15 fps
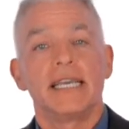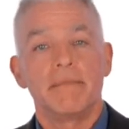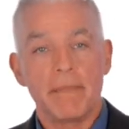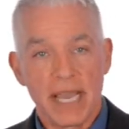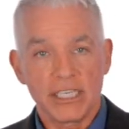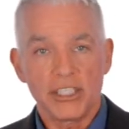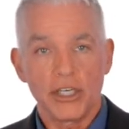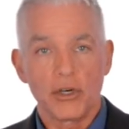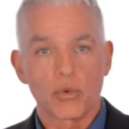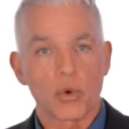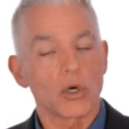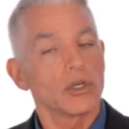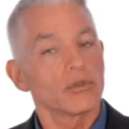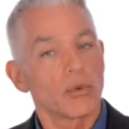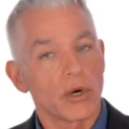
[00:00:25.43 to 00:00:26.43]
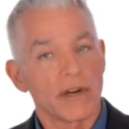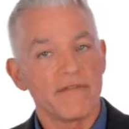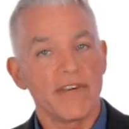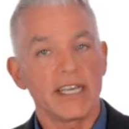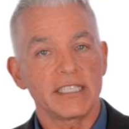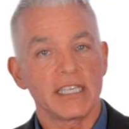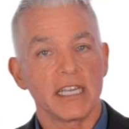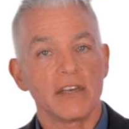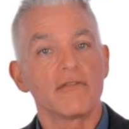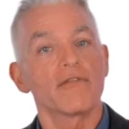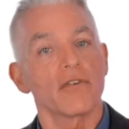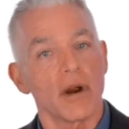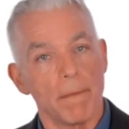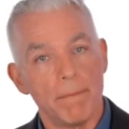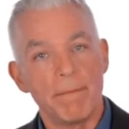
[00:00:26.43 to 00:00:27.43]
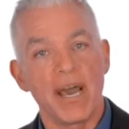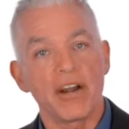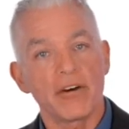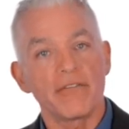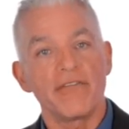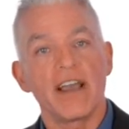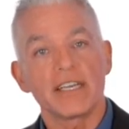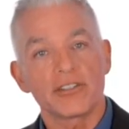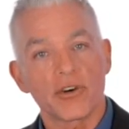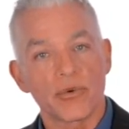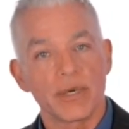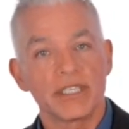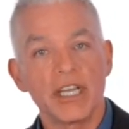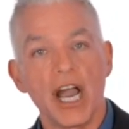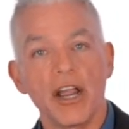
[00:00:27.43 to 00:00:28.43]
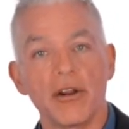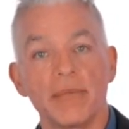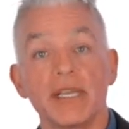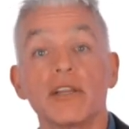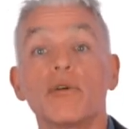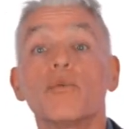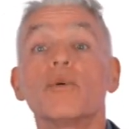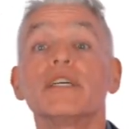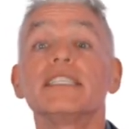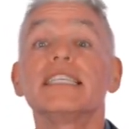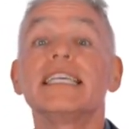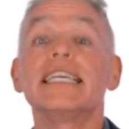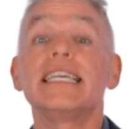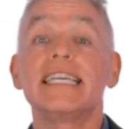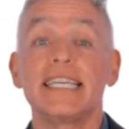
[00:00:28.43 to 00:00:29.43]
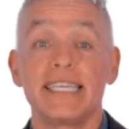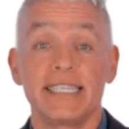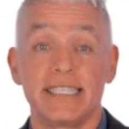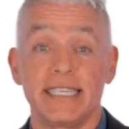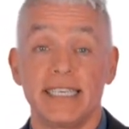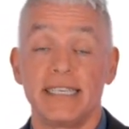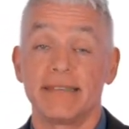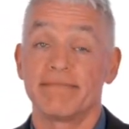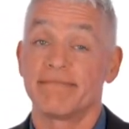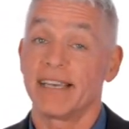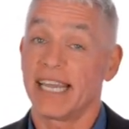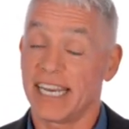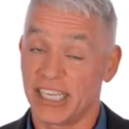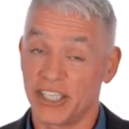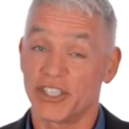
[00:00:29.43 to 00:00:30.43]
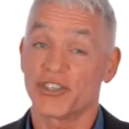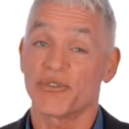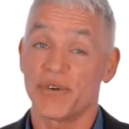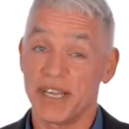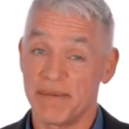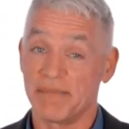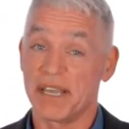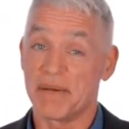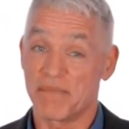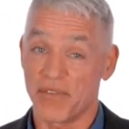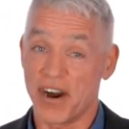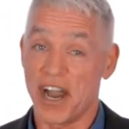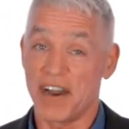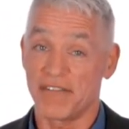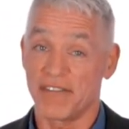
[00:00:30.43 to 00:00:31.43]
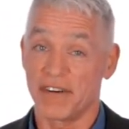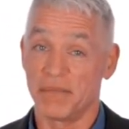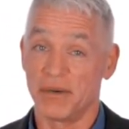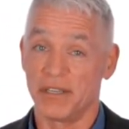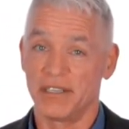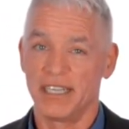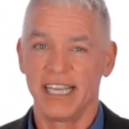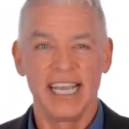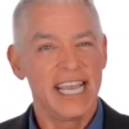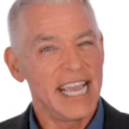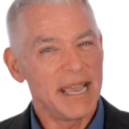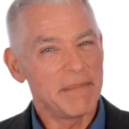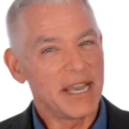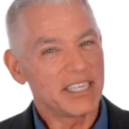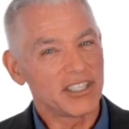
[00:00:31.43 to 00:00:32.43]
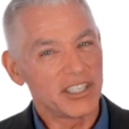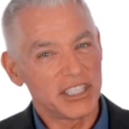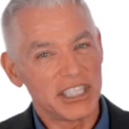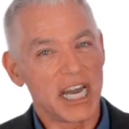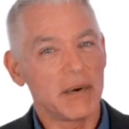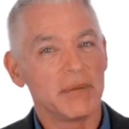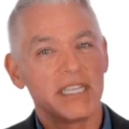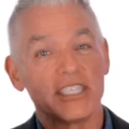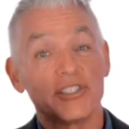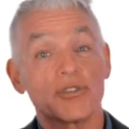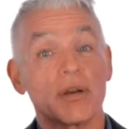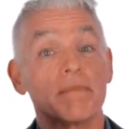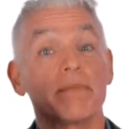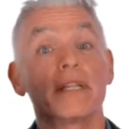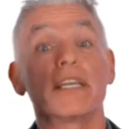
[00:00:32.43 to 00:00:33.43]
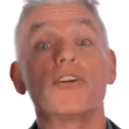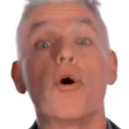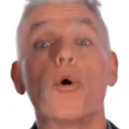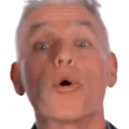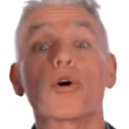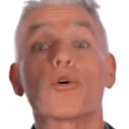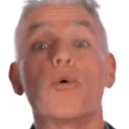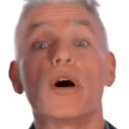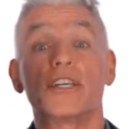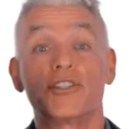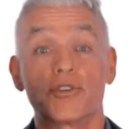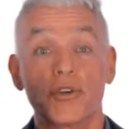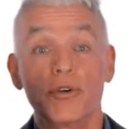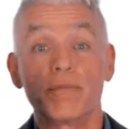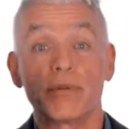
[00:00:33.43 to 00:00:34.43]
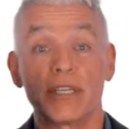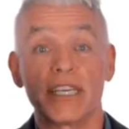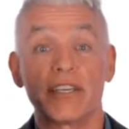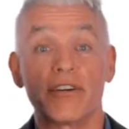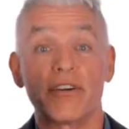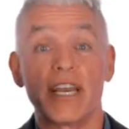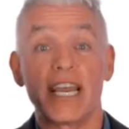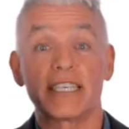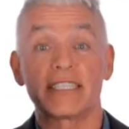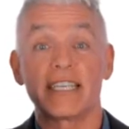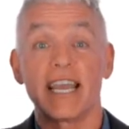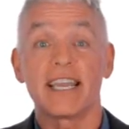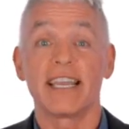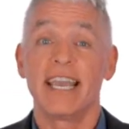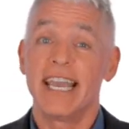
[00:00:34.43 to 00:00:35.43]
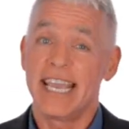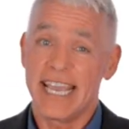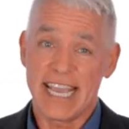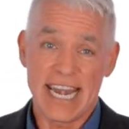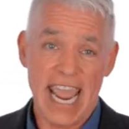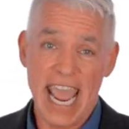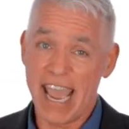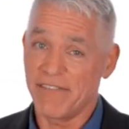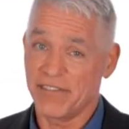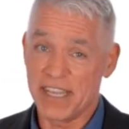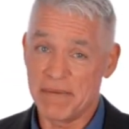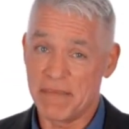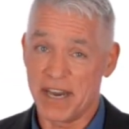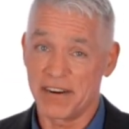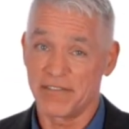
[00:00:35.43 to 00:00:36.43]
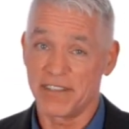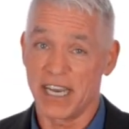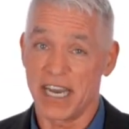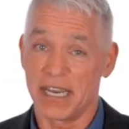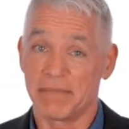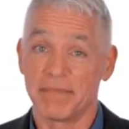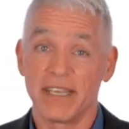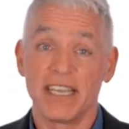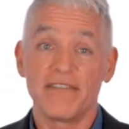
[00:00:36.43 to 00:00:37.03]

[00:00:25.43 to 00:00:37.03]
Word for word: Imagine a world where investing for a better, faster retirement was easy and extremely profitable. Imagine doubling, tripling, or quadrupling your nest egg in half the amount of time.